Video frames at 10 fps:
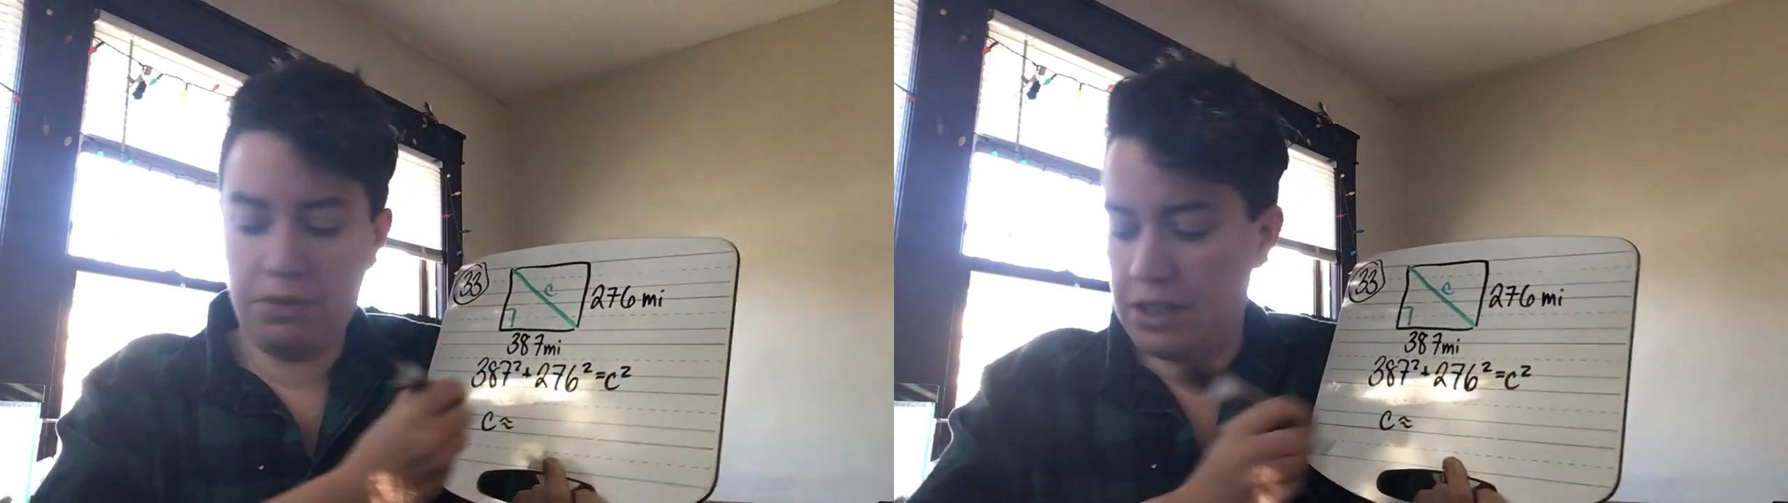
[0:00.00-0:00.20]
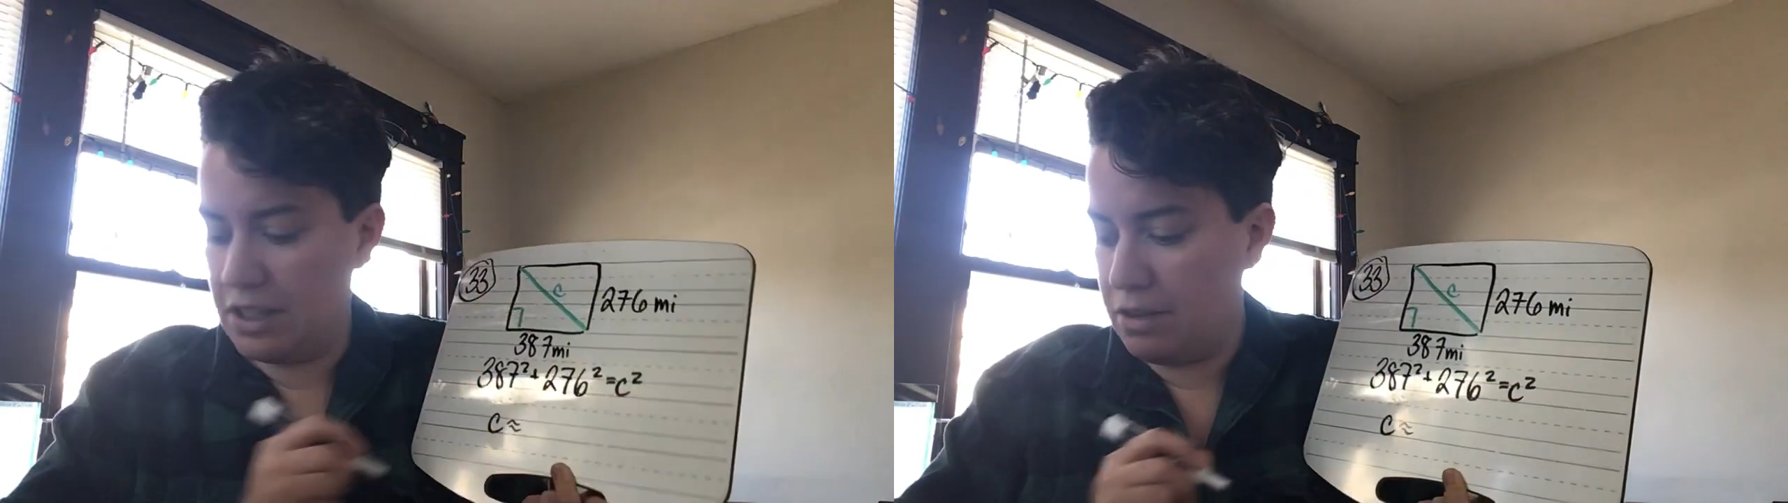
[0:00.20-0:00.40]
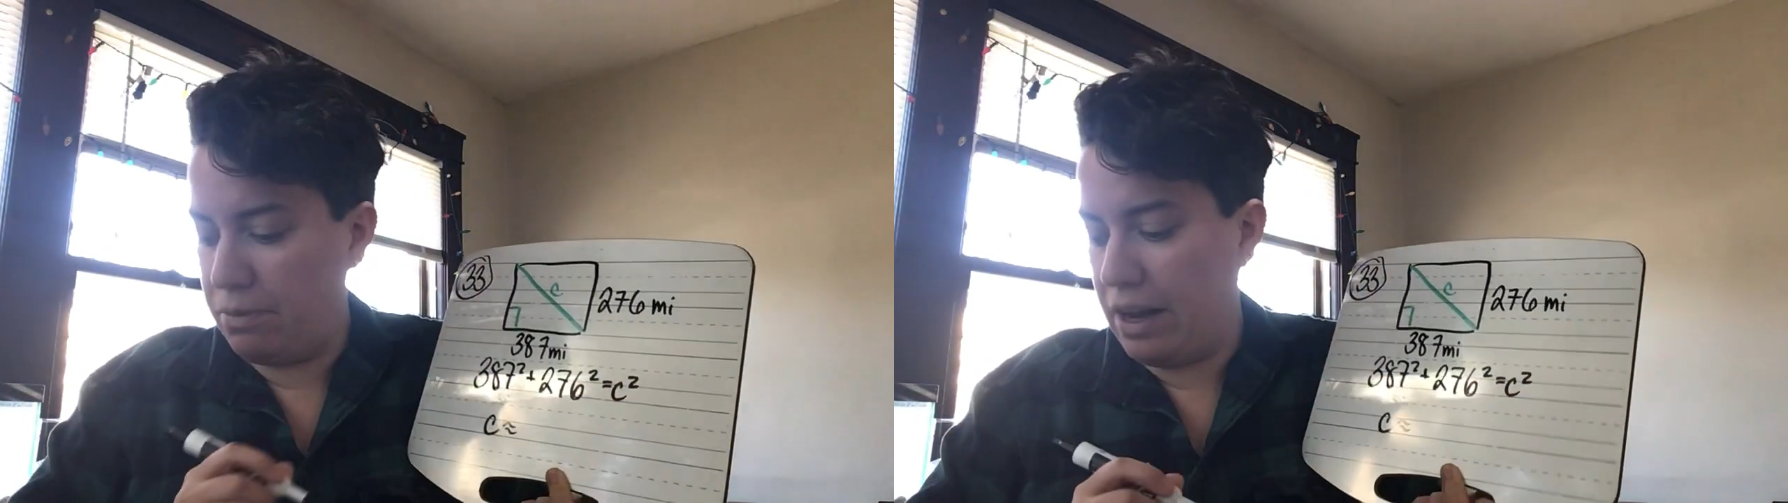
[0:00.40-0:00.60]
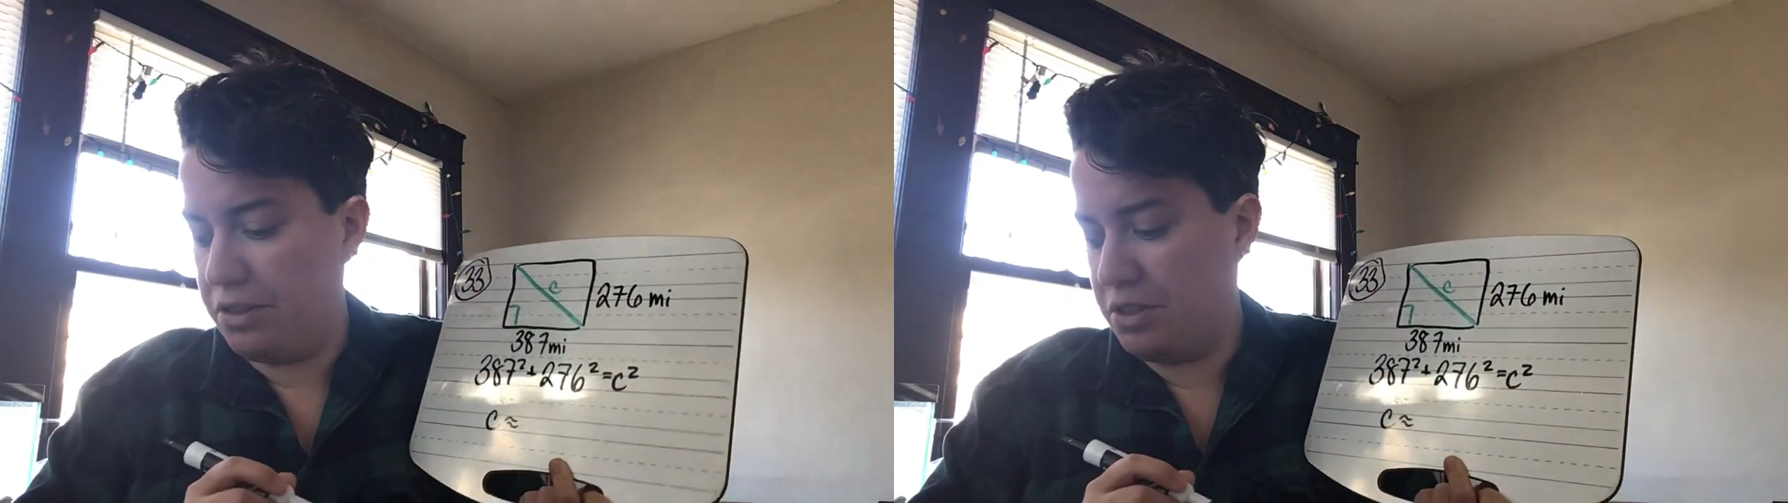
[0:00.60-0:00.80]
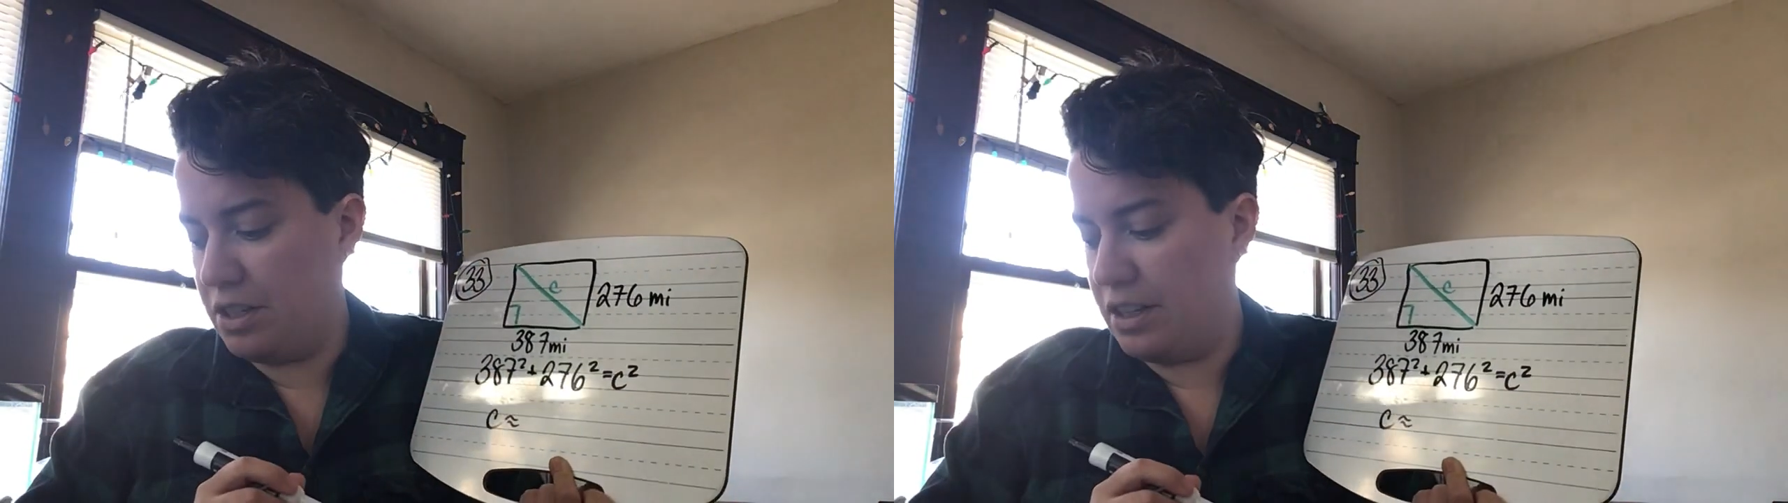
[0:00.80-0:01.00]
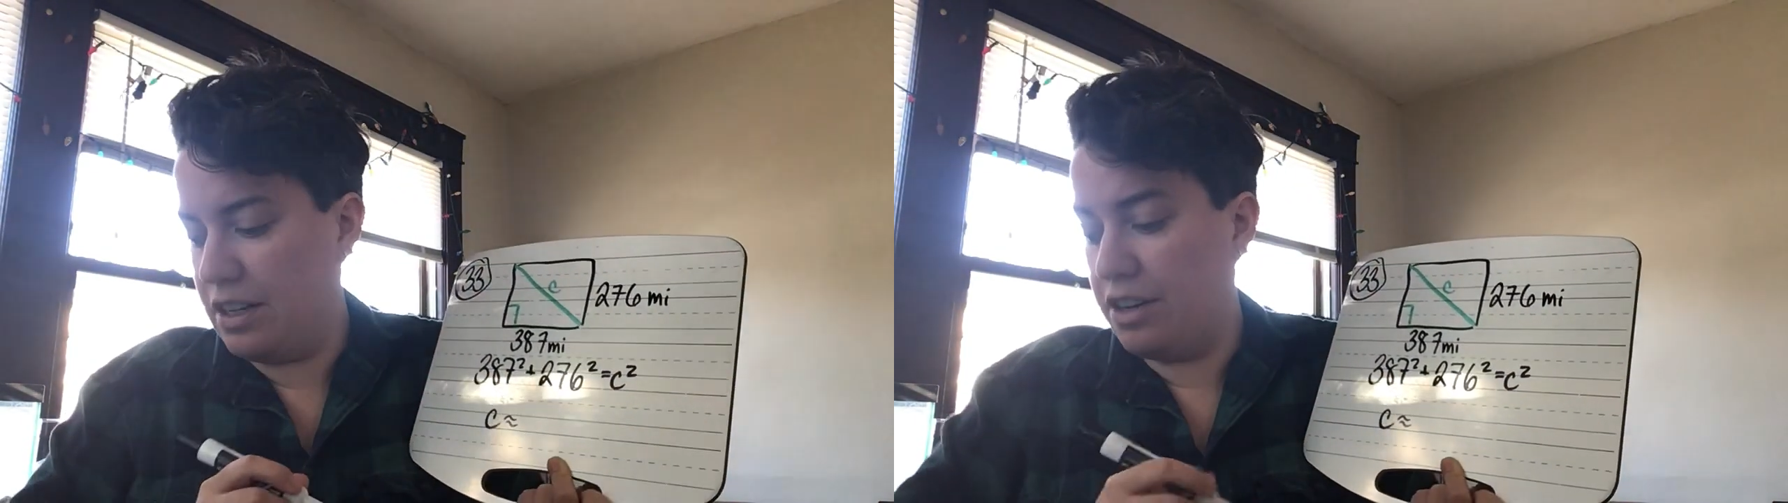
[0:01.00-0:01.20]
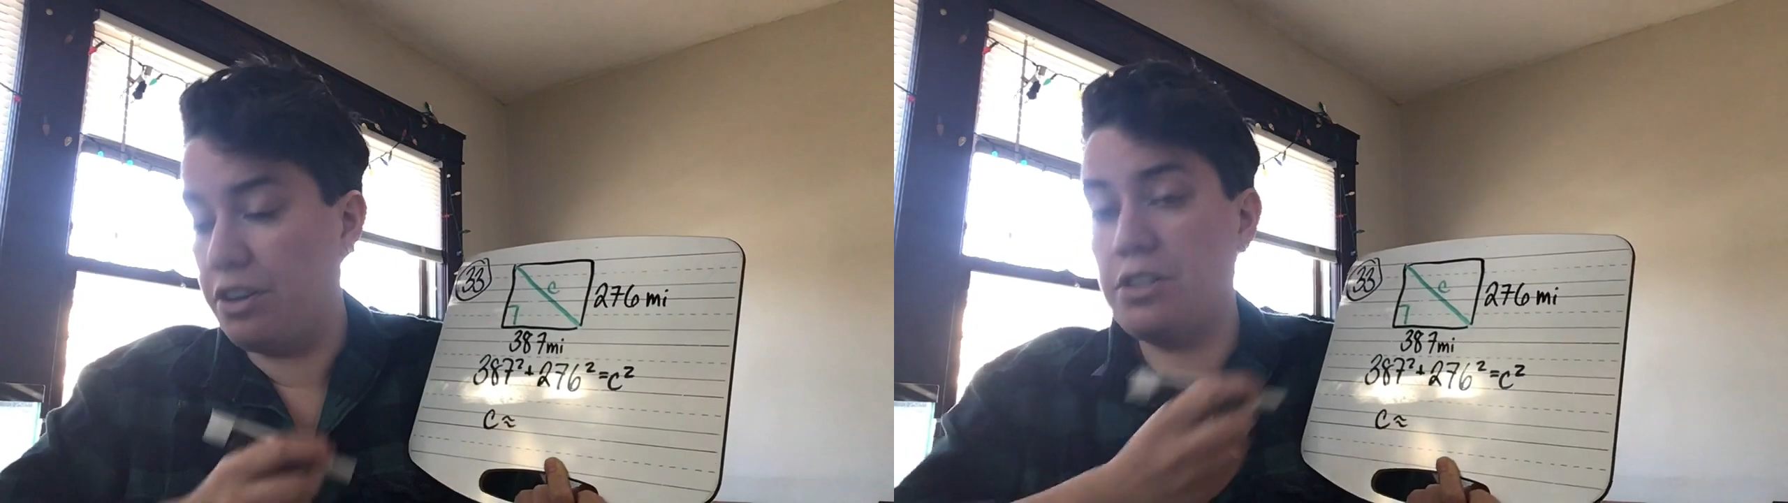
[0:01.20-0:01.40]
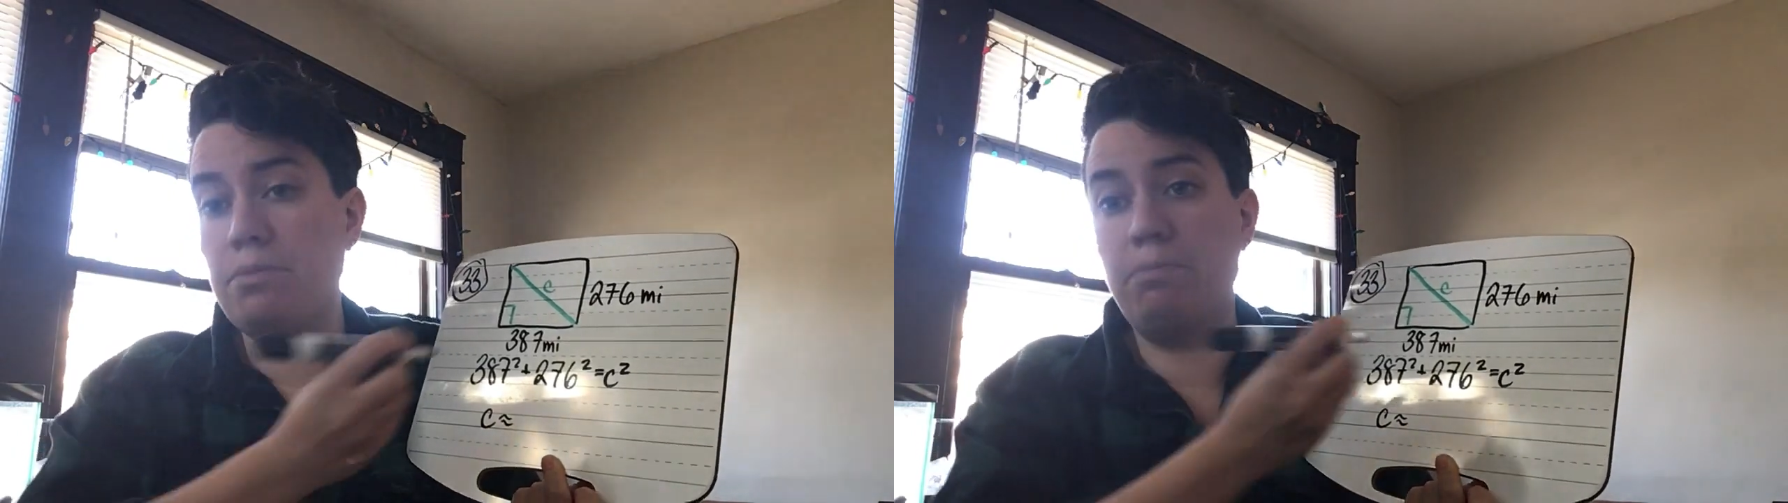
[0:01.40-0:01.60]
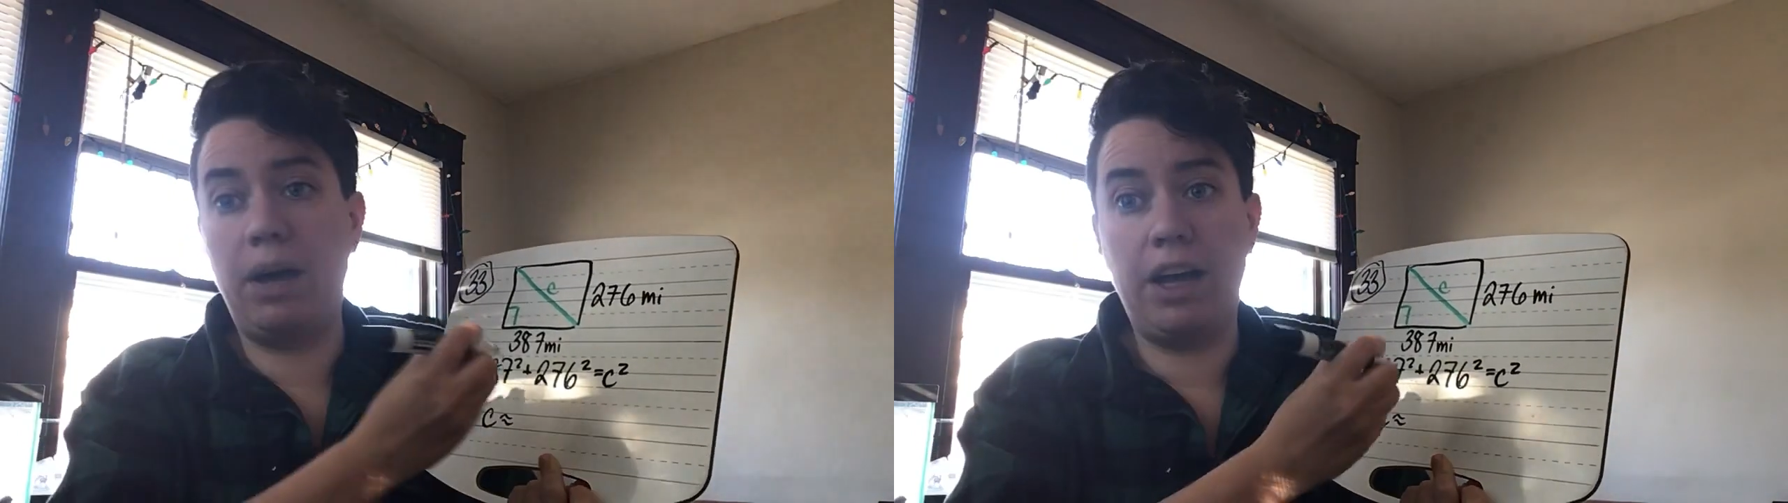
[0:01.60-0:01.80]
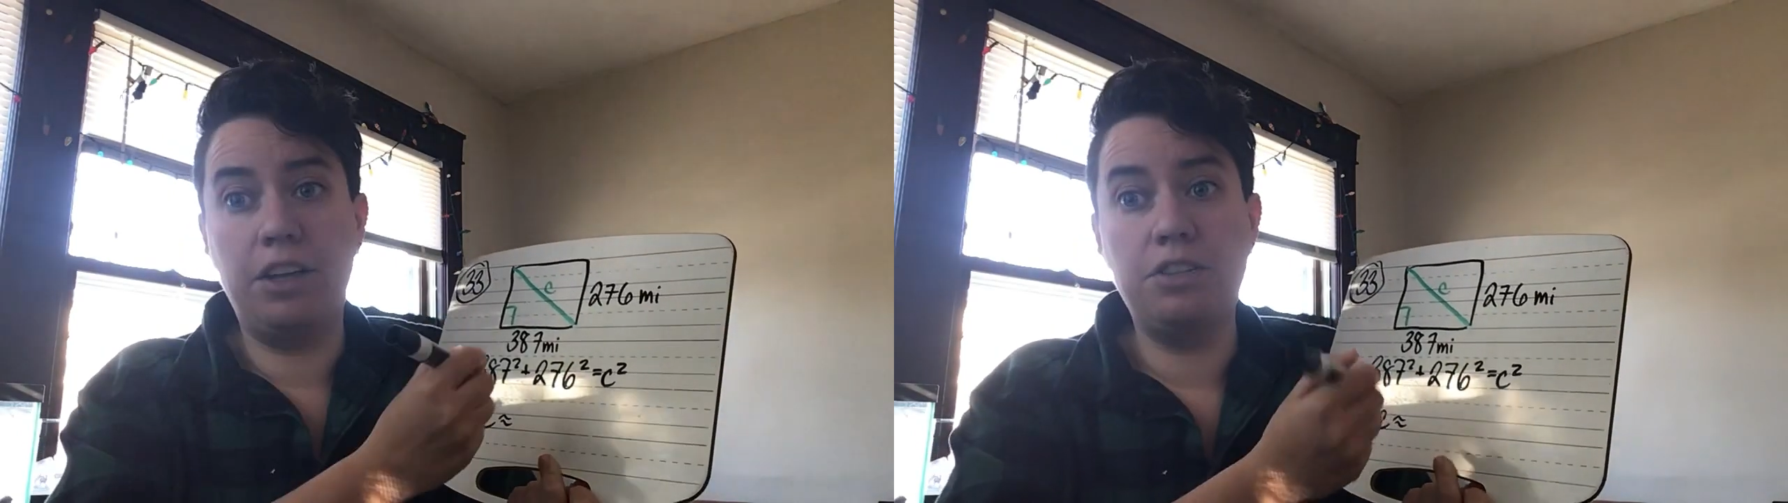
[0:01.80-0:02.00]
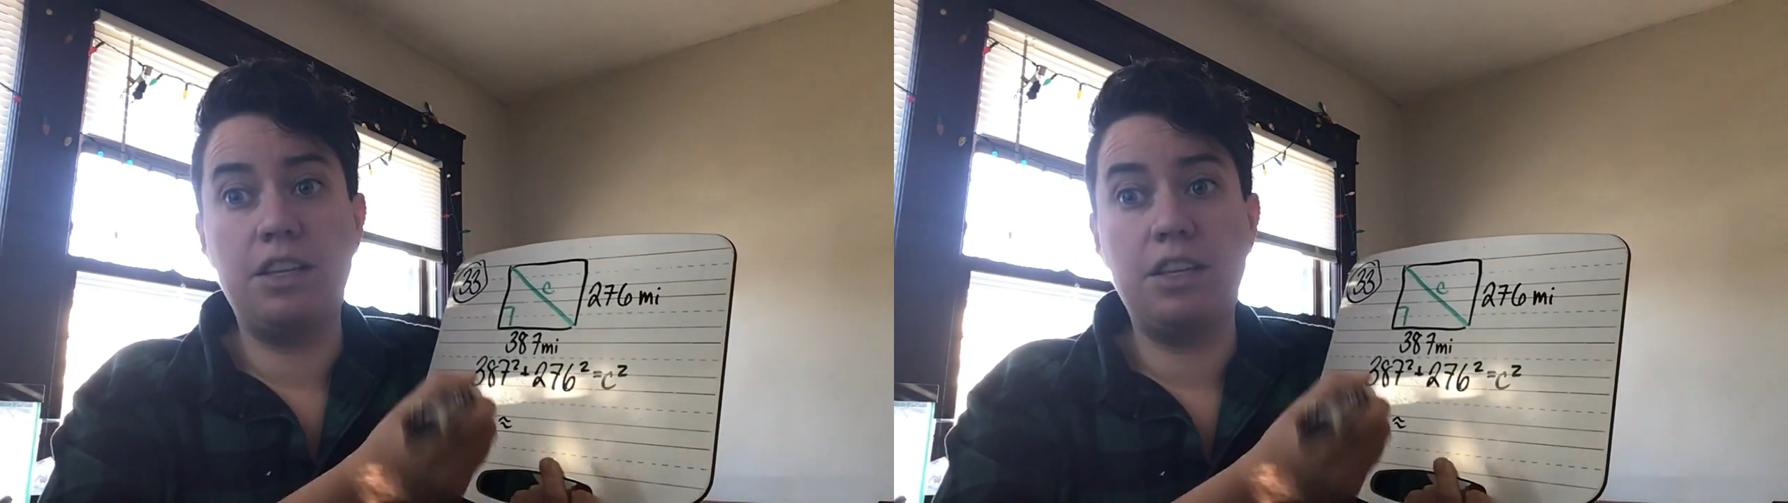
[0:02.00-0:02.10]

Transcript: it says it rounds to the nearest mile,